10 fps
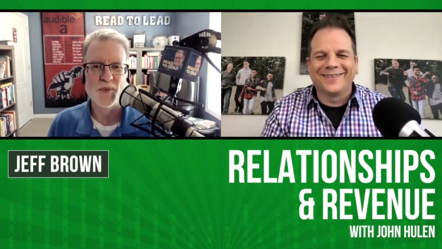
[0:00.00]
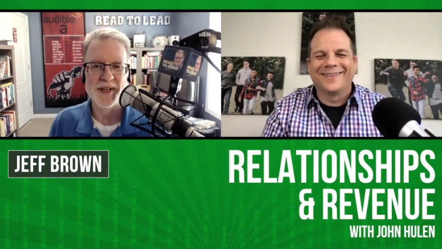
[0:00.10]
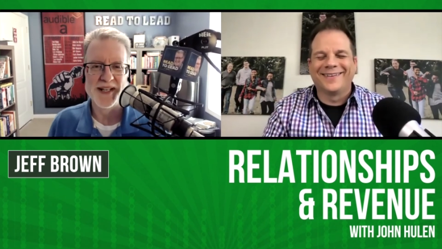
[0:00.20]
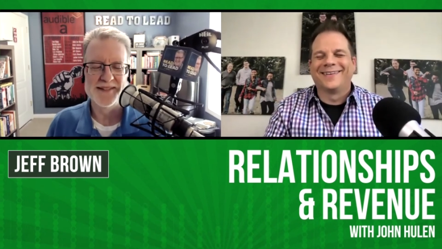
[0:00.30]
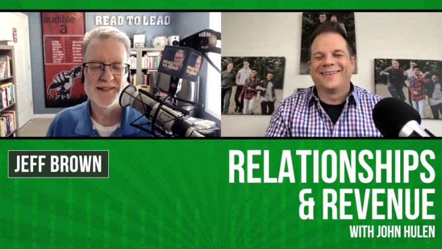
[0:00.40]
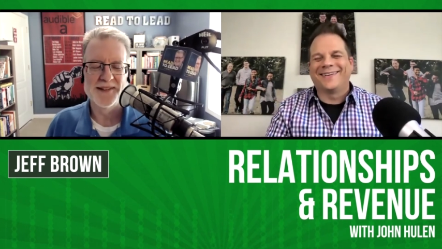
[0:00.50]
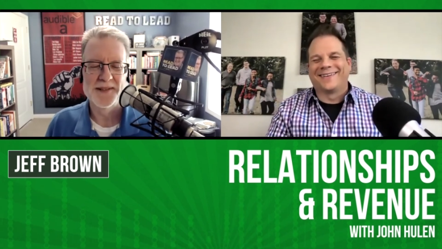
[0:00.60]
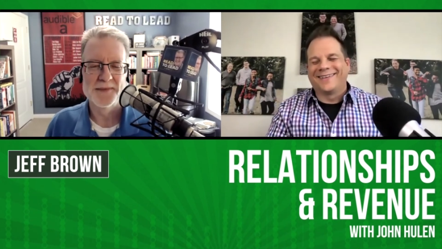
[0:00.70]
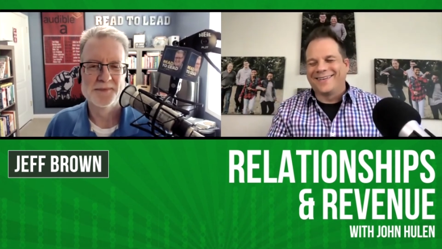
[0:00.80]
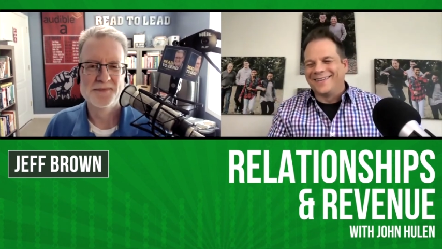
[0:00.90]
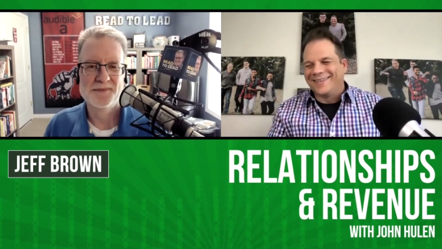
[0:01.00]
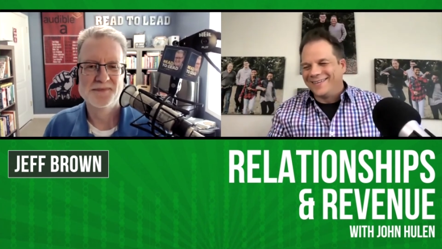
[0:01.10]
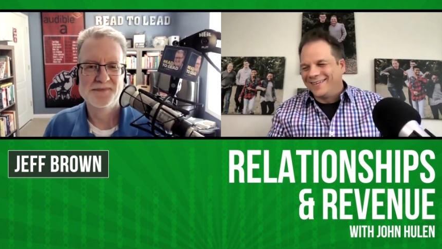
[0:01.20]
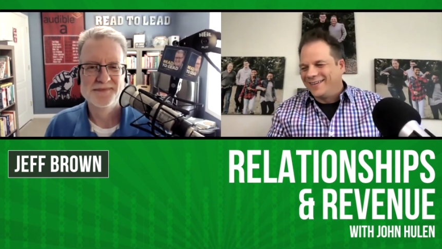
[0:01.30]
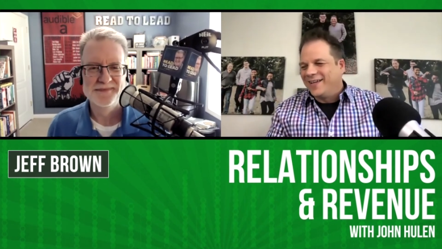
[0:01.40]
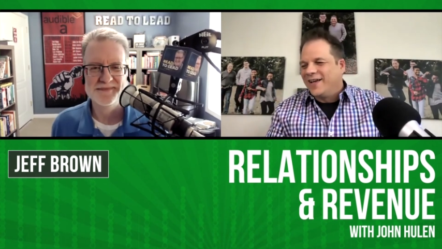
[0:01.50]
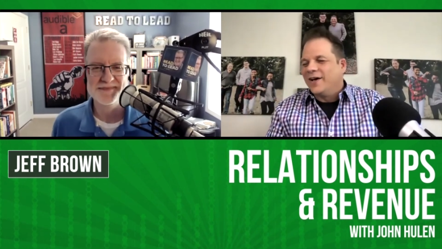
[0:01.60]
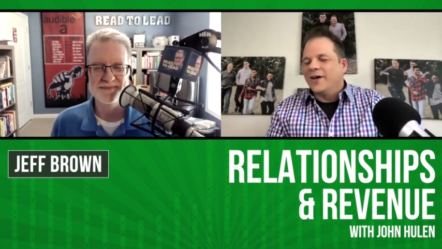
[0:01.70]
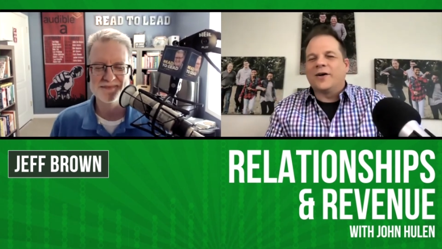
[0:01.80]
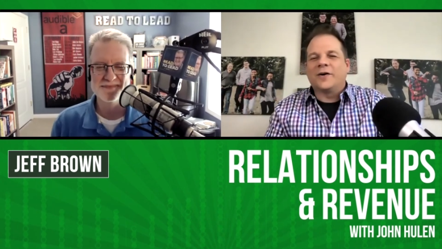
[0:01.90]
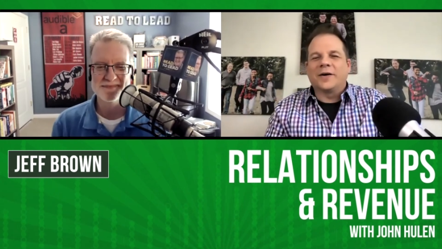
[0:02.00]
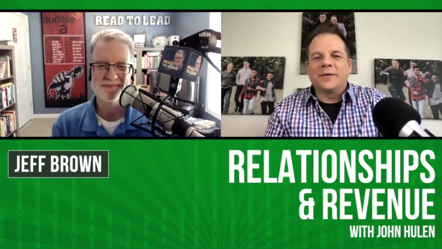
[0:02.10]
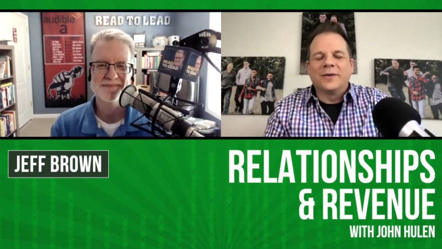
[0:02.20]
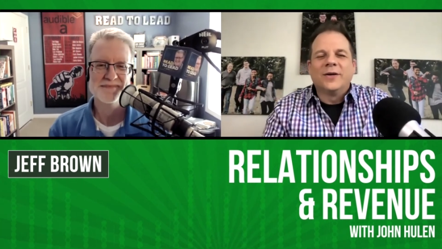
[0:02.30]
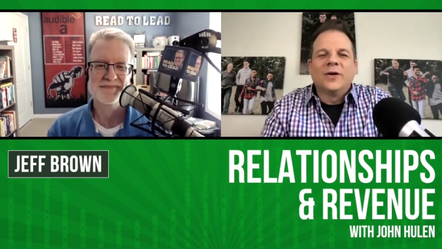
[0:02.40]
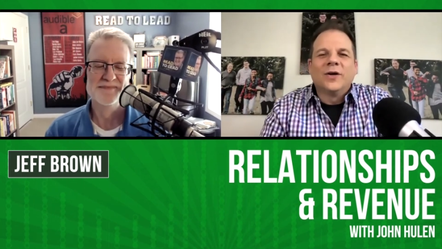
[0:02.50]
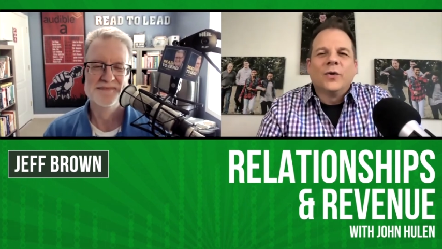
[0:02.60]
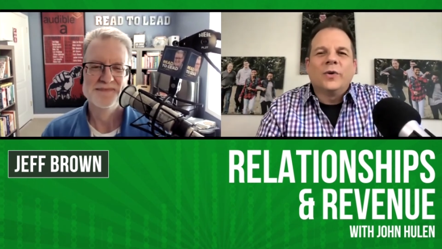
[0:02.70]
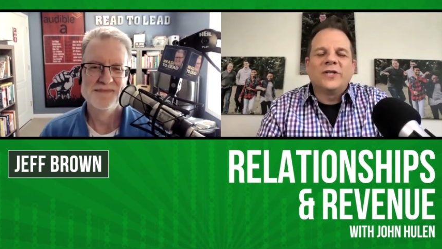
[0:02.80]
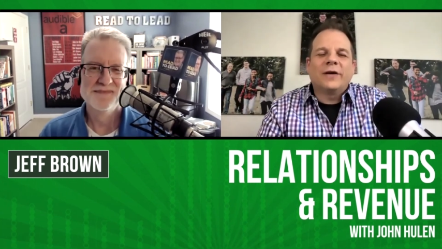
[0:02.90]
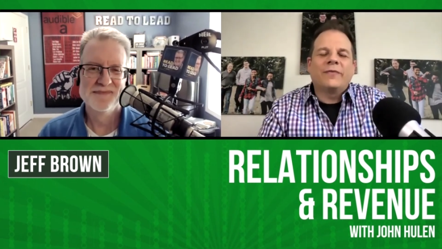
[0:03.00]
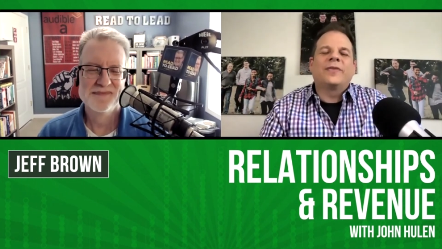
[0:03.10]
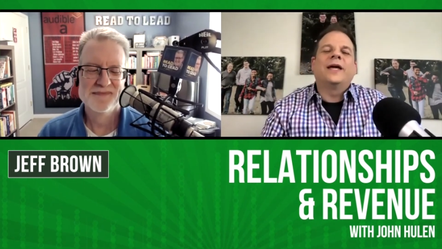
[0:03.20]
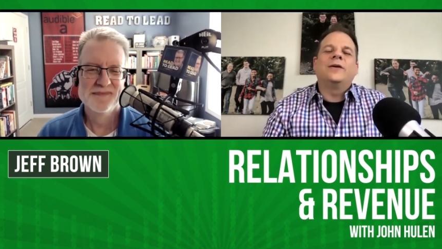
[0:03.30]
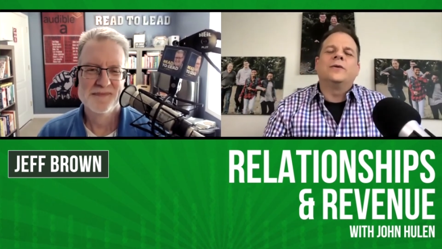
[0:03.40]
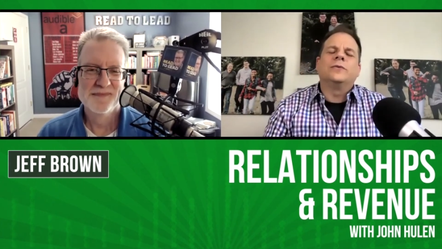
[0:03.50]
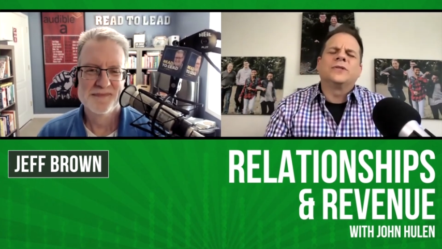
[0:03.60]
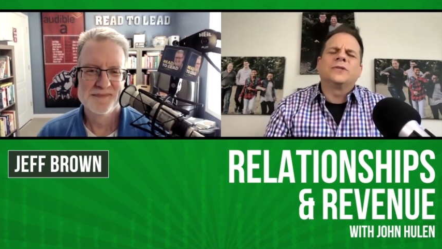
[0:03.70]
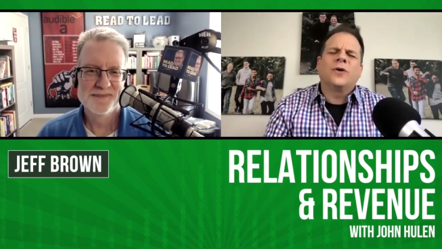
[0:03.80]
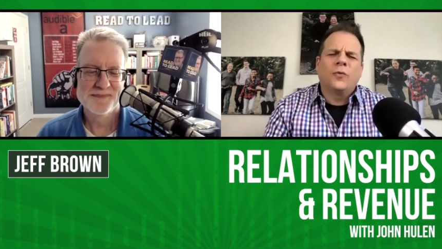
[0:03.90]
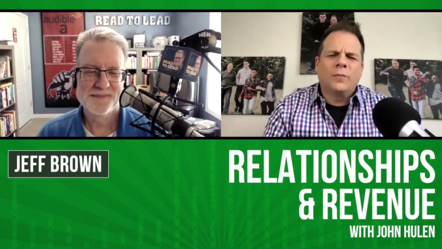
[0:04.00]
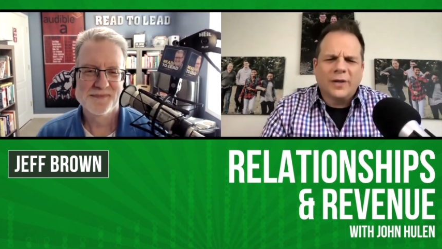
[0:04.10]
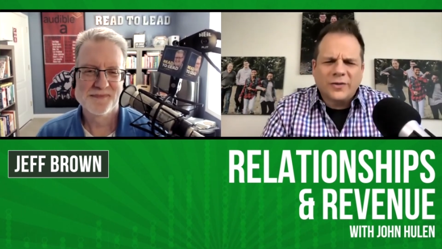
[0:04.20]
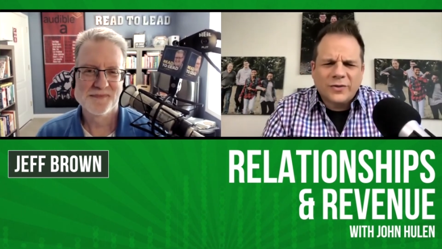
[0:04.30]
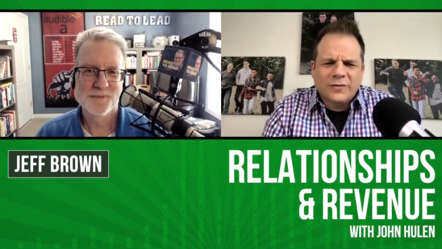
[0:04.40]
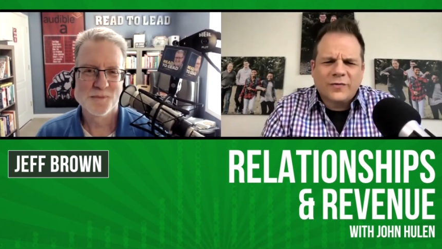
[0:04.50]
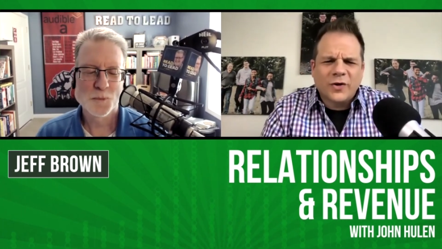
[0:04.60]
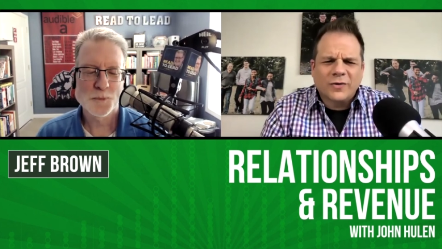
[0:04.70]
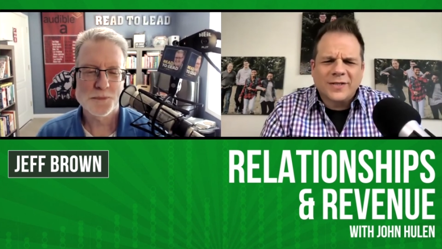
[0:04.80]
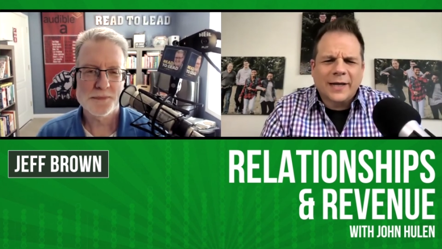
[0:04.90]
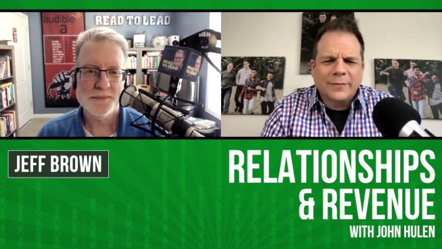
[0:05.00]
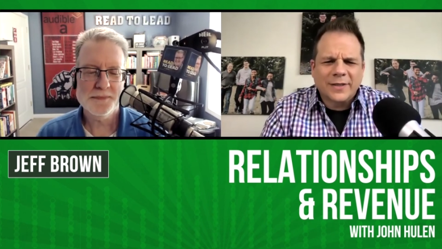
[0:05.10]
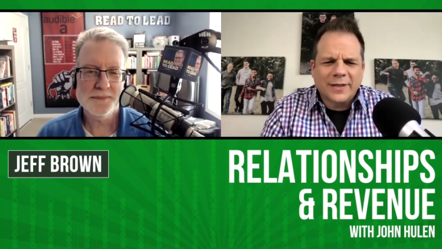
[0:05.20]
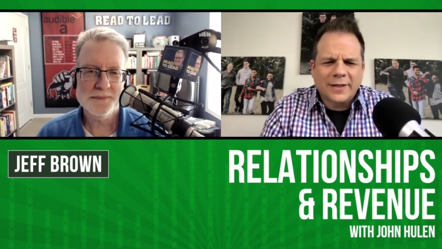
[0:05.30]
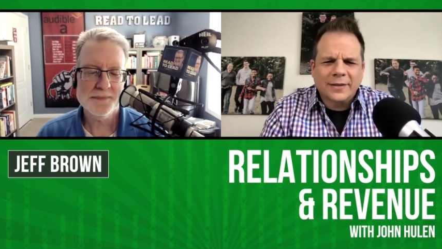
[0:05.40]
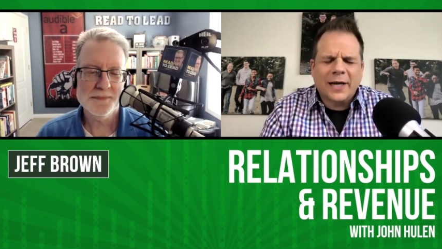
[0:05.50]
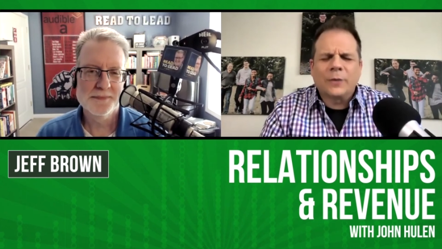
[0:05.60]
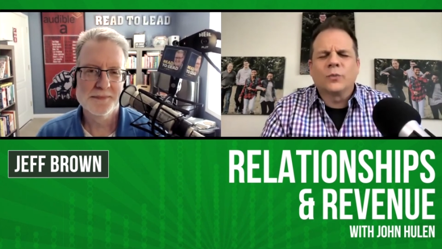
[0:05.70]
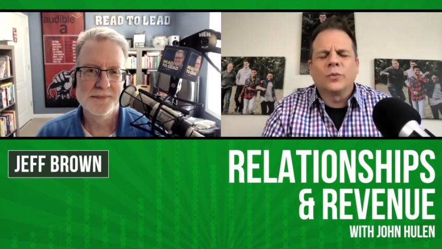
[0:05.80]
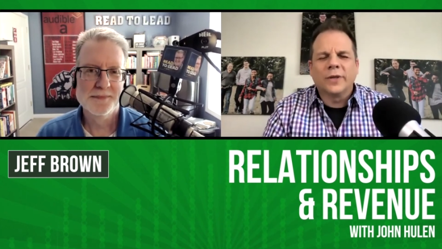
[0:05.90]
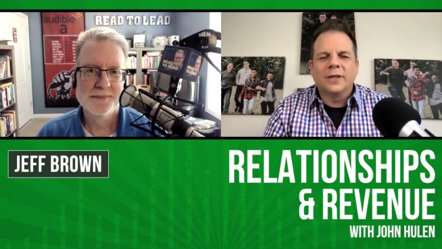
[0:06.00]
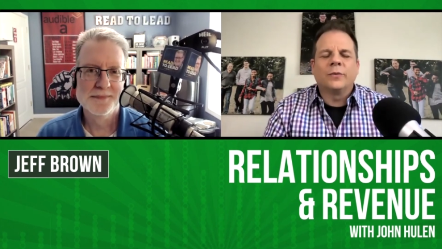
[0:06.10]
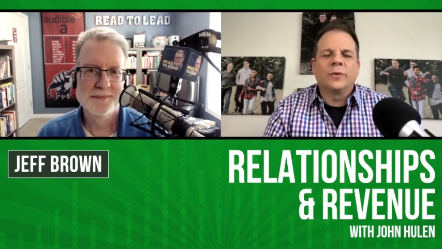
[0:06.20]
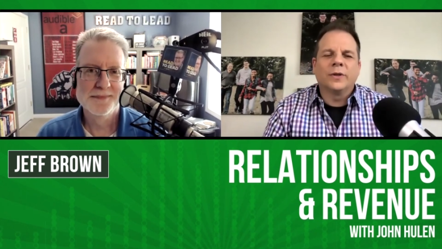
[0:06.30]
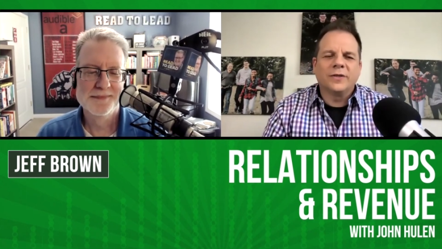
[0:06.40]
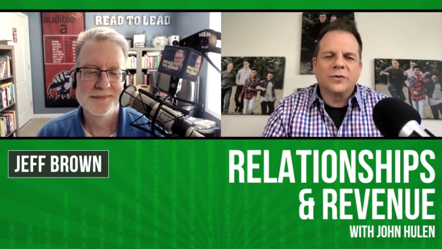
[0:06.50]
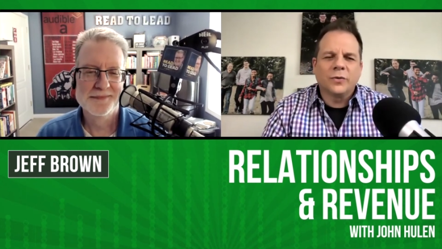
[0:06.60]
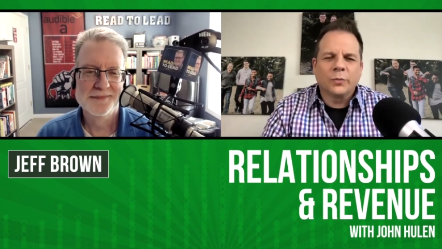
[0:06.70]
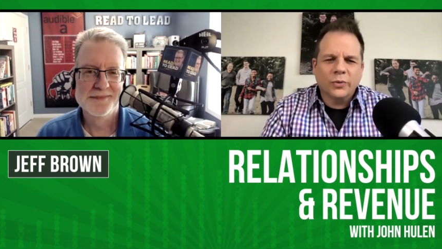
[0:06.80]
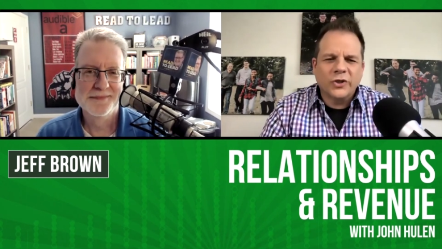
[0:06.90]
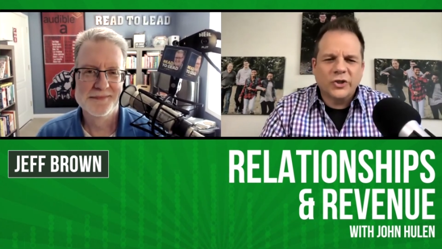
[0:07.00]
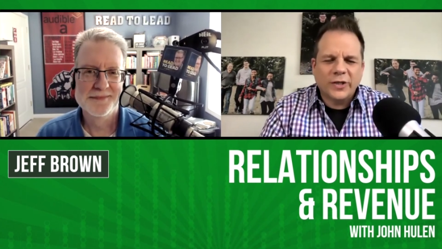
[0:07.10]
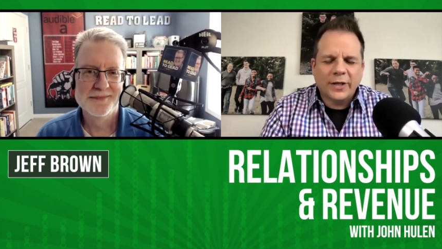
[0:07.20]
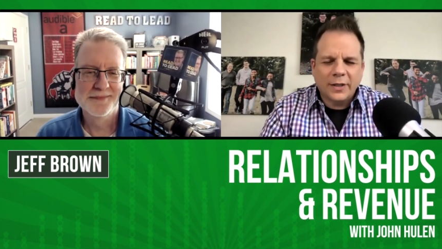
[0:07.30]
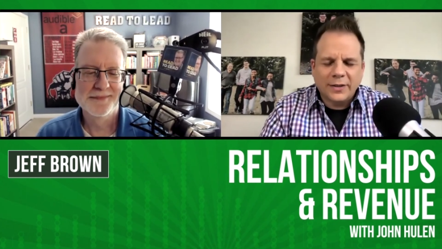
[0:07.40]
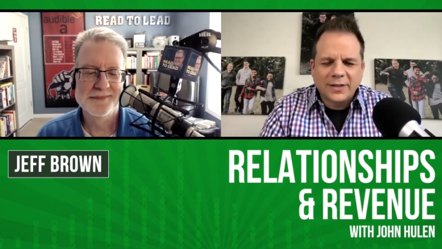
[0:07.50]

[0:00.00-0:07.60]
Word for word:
Speaker 1: right, right.
Speaker 2: All right. Well, Jeff, thank you so much for your time today. I really, really do appreciate it.